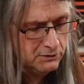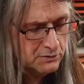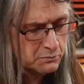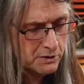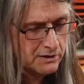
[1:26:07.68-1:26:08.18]

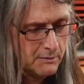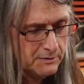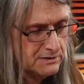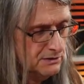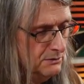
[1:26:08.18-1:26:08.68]
use one
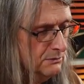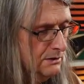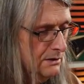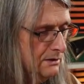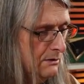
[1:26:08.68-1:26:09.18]
compass and you
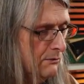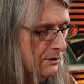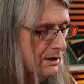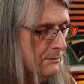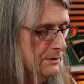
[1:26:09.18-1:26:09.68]
uh,
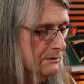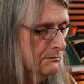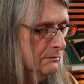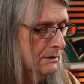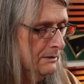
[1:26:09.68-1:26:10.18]
overcome the
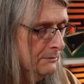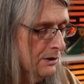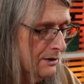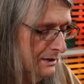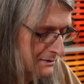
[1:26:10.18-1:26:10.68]
um,
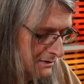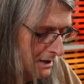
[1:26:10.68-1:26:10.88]
guardians.